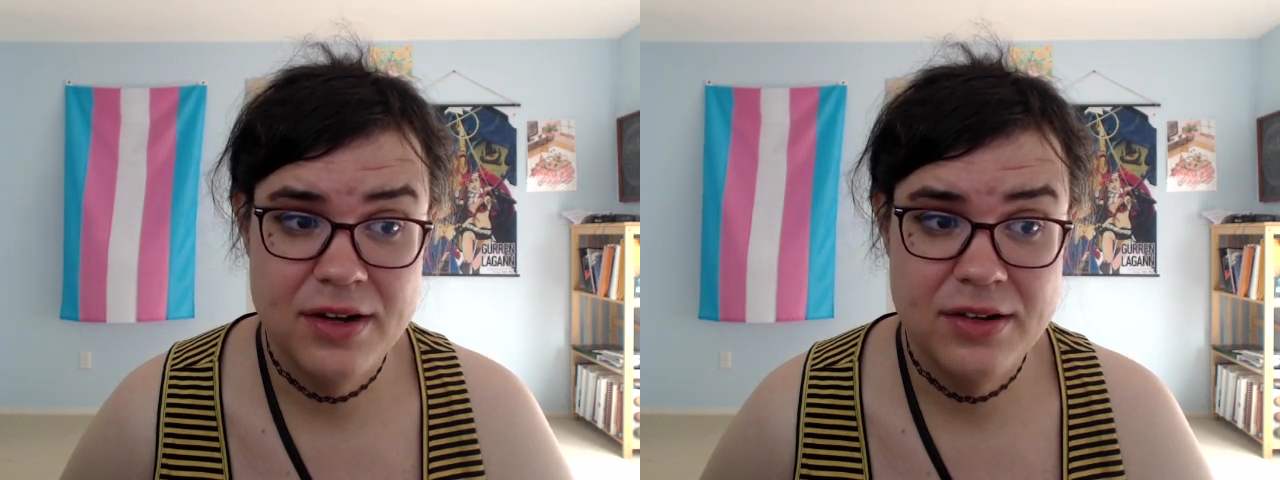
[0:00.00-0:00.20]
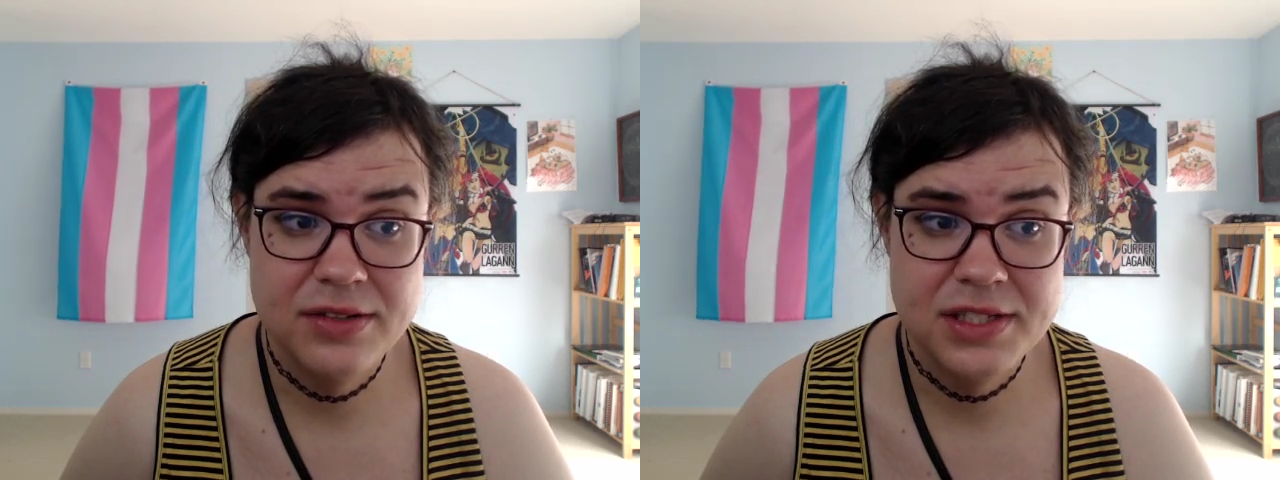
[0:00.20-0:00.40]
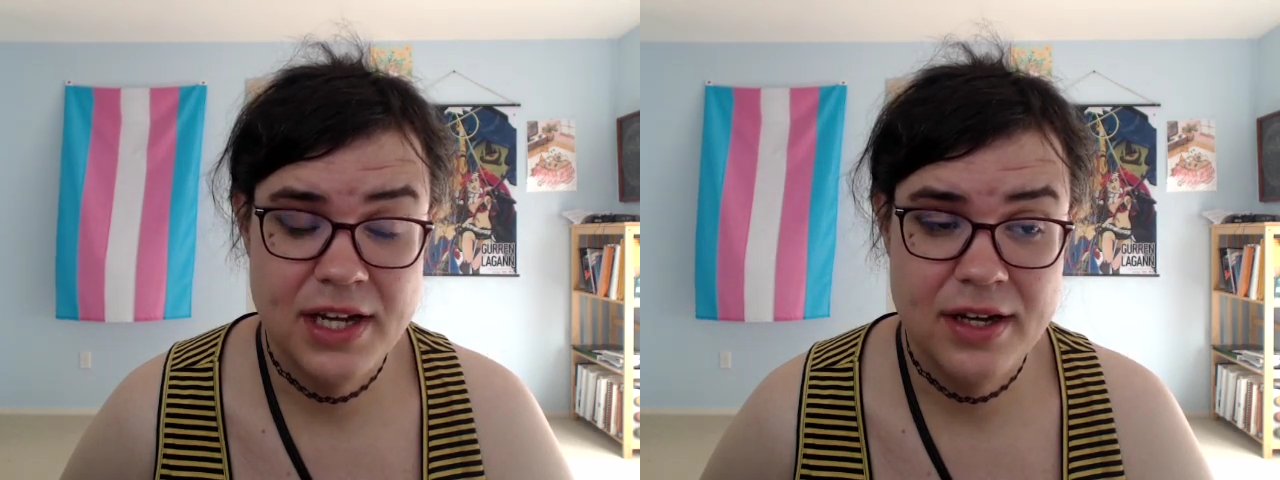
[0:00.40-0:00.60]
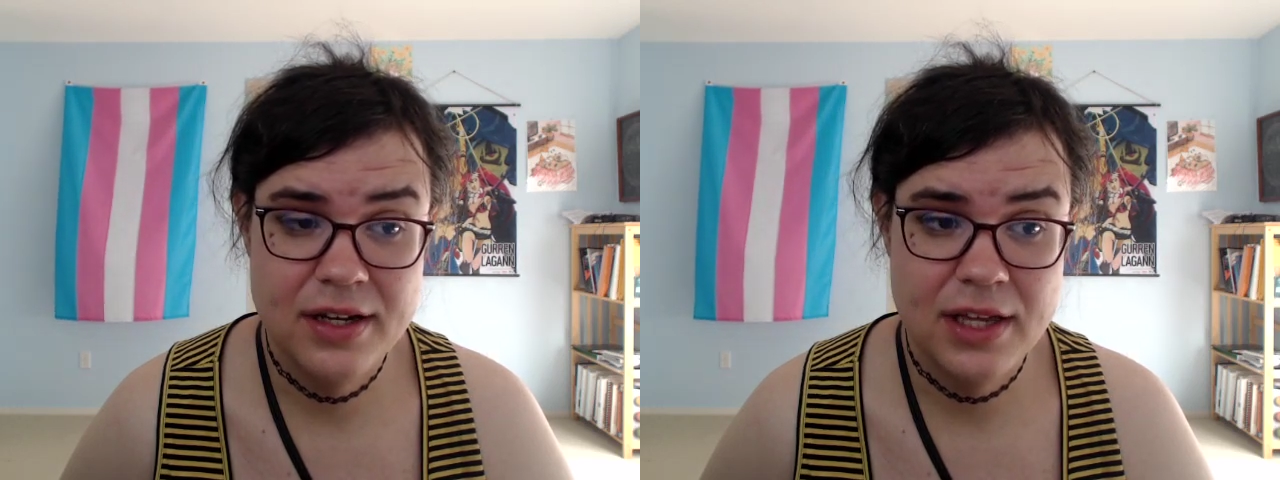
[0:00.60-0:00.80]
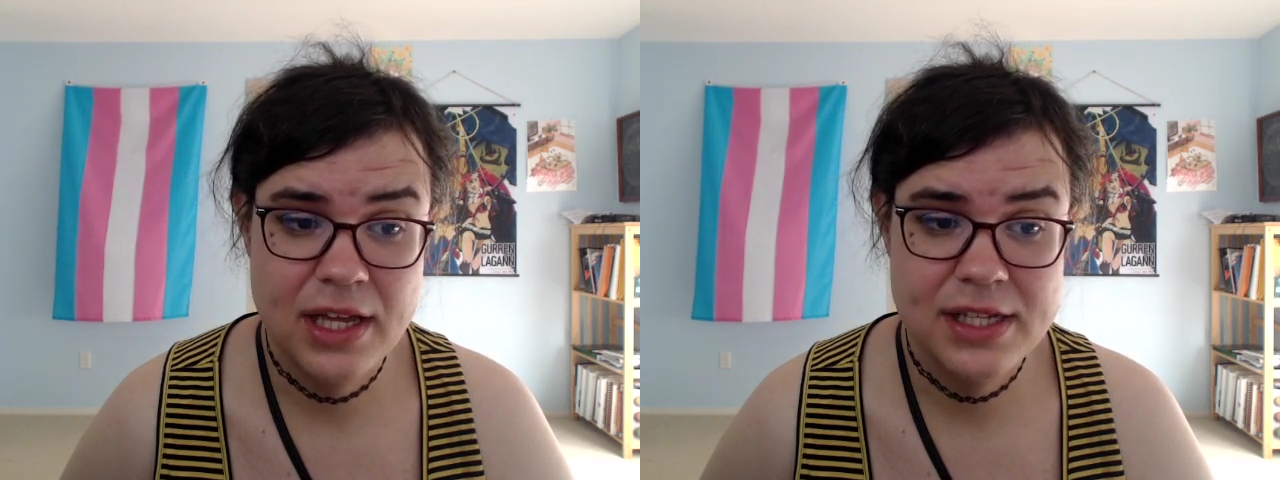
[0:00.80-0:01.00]
own
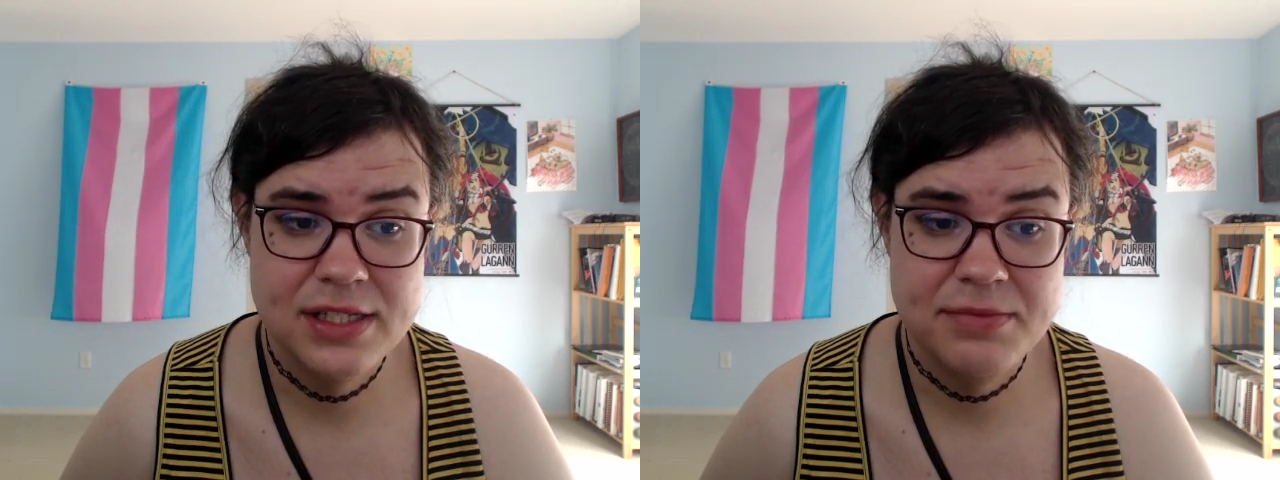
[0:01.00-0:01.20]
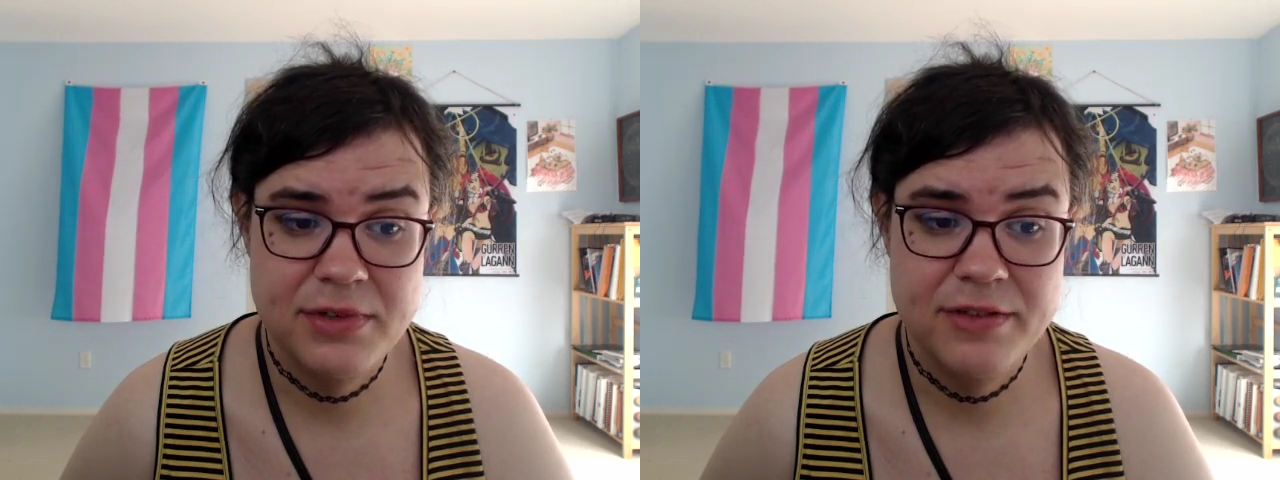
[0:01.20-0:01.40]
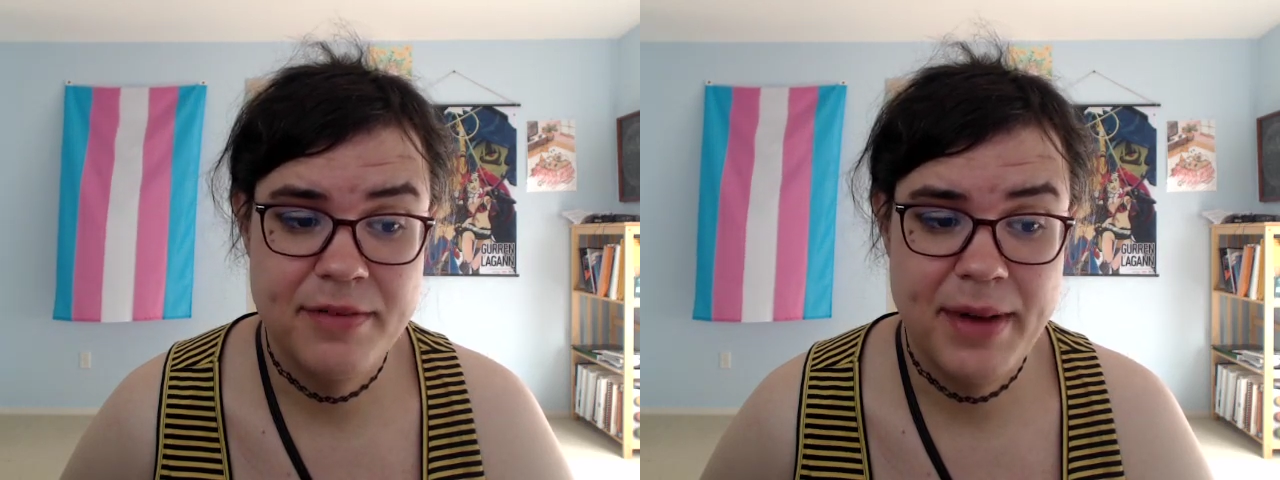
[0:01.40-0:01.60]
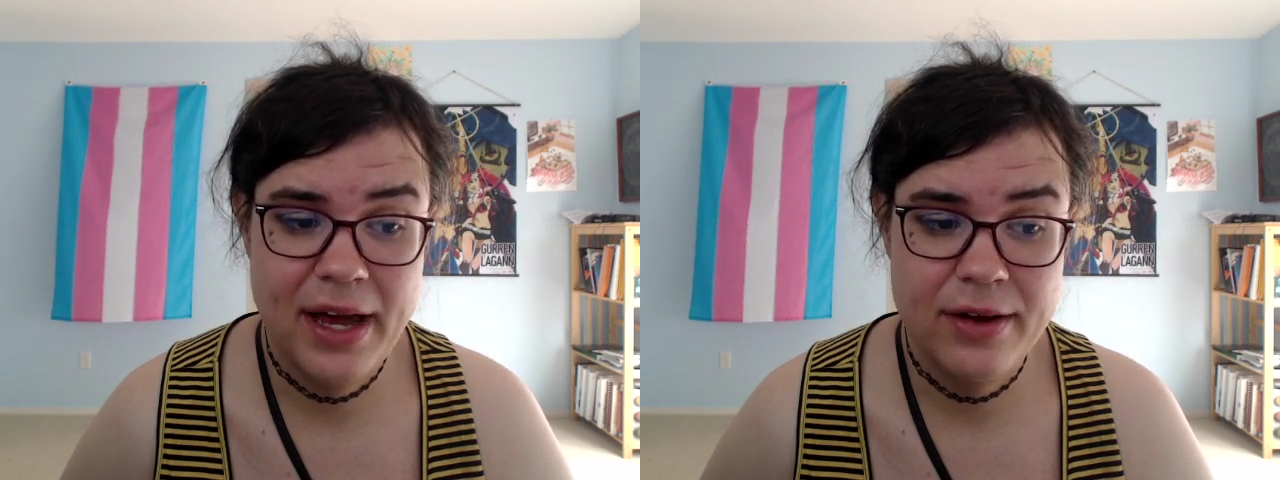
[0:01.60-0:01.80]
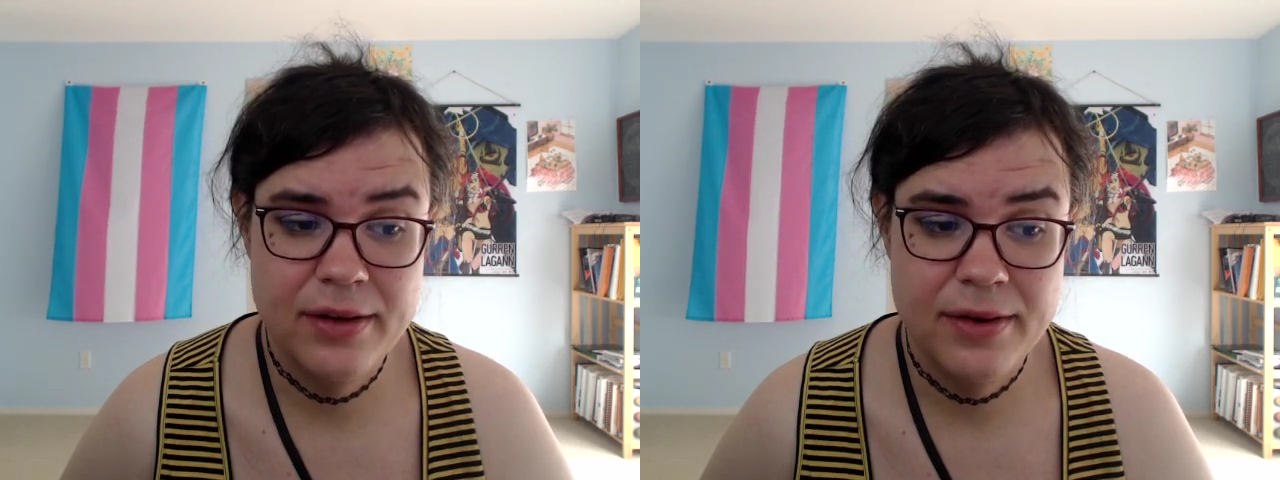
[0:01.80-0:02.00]
tongue and to move
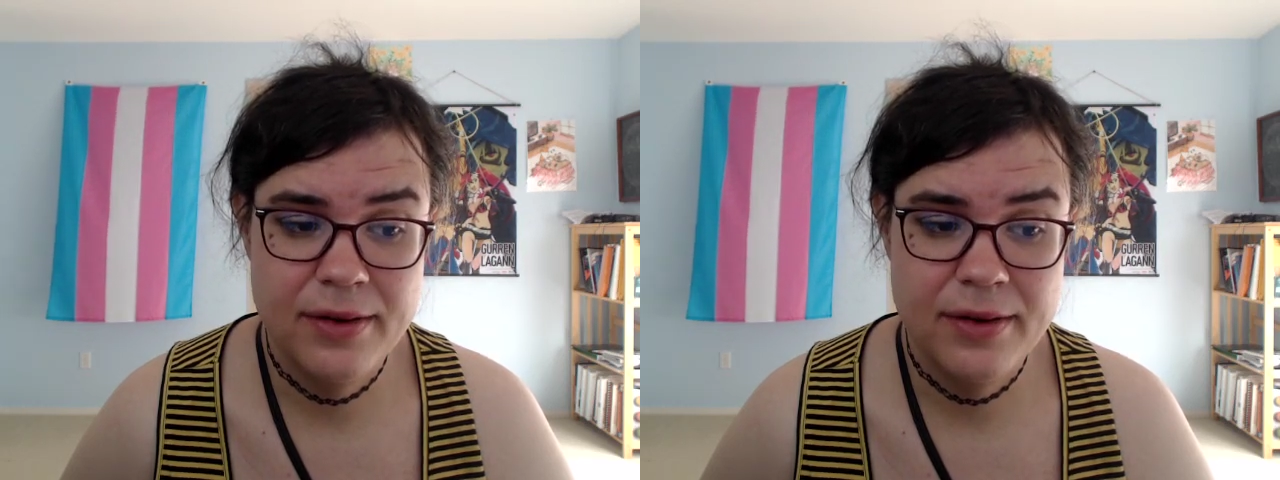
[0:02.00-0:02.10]
about.